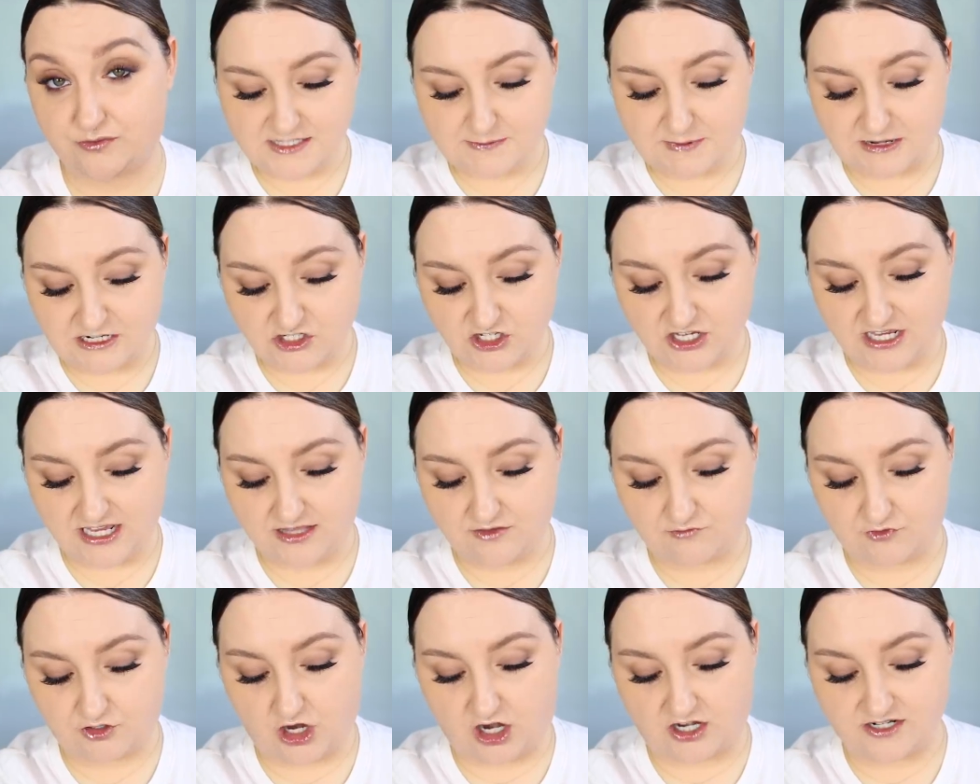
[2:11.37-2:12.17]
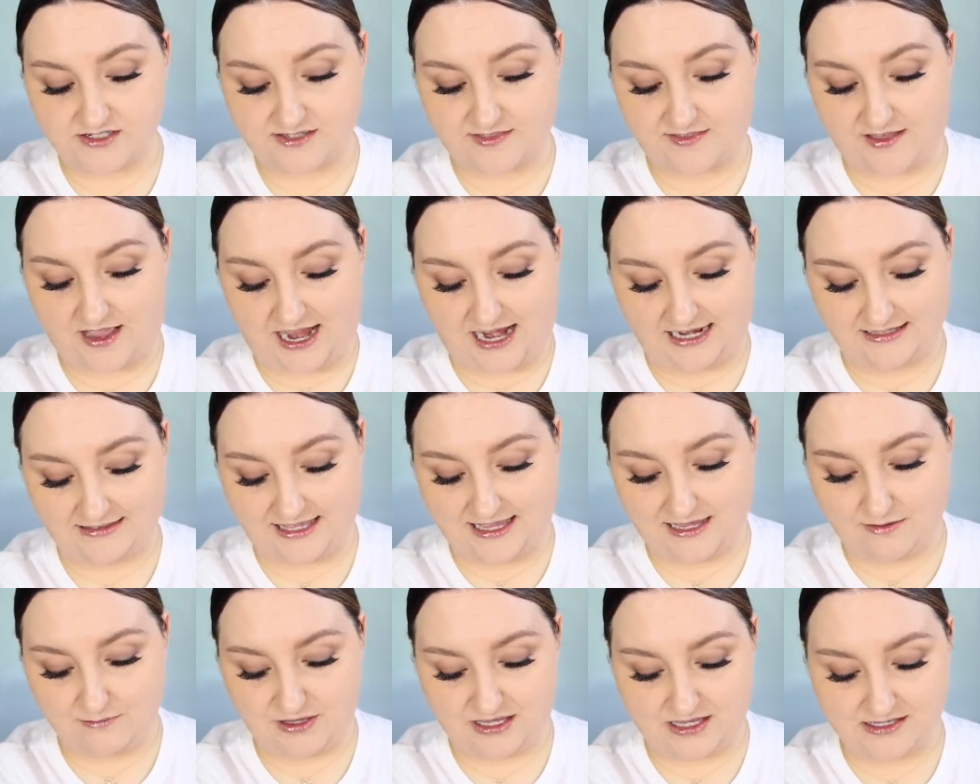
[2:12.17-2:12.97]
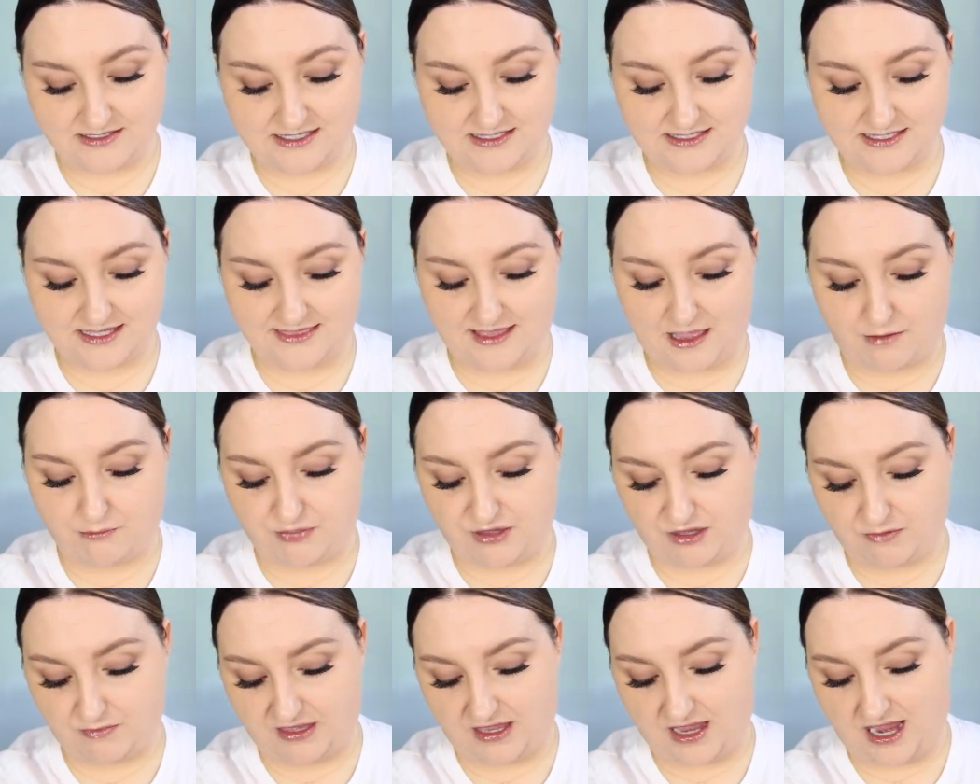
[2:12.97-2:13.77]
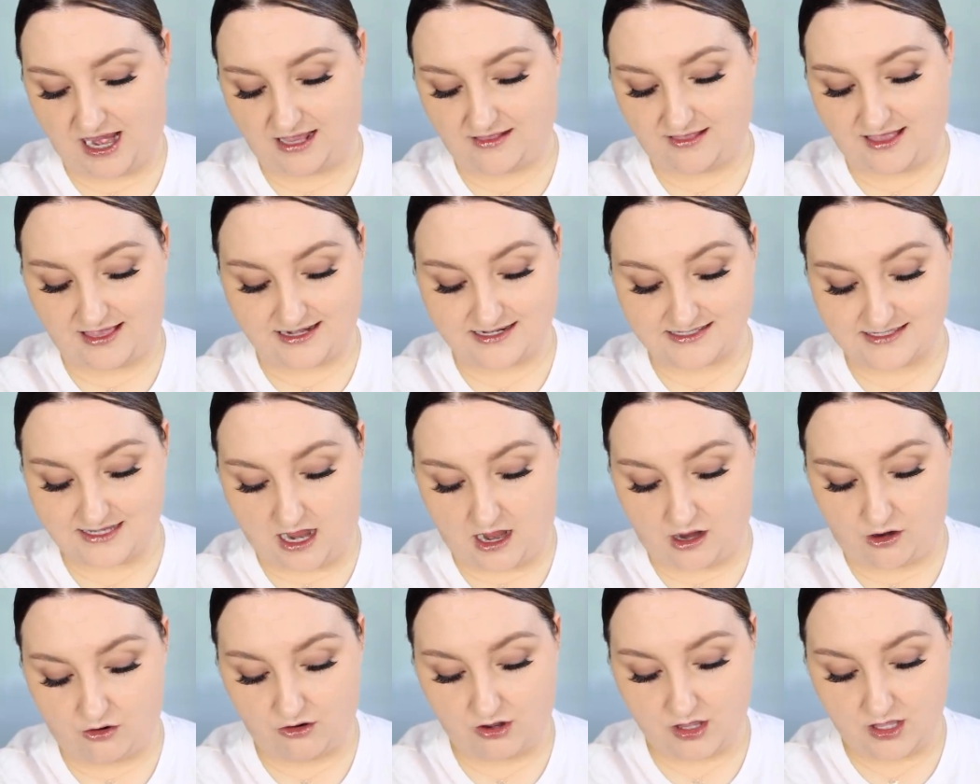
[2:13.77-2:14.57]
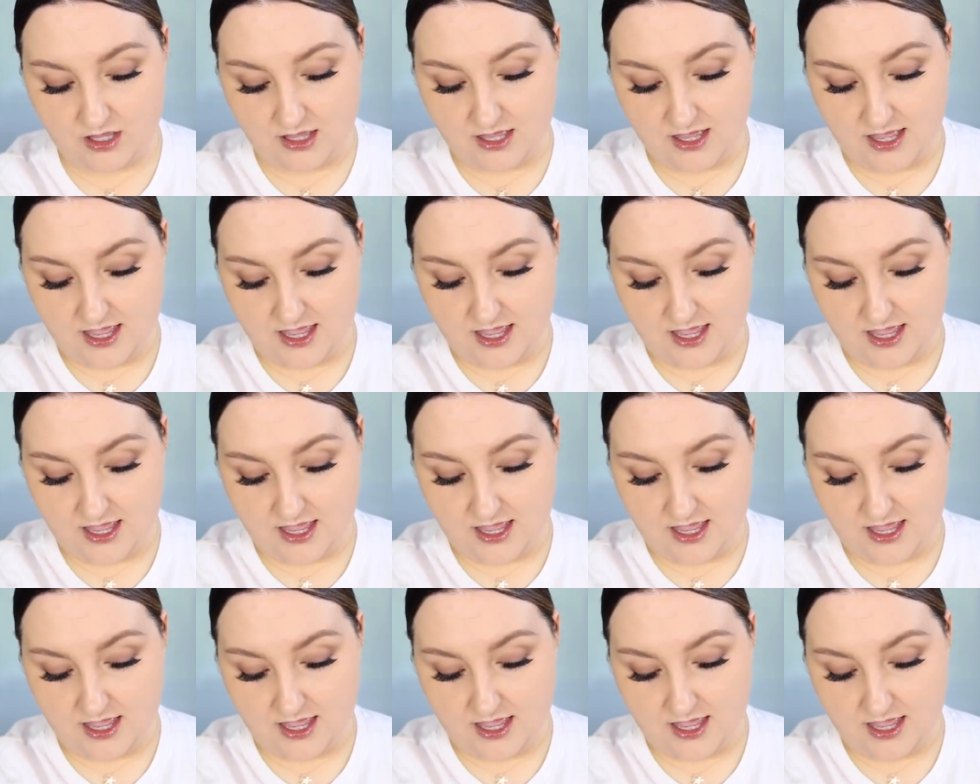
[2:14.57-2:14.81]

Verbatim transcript: especially in regards to the highlight because he said that beaming highlight is out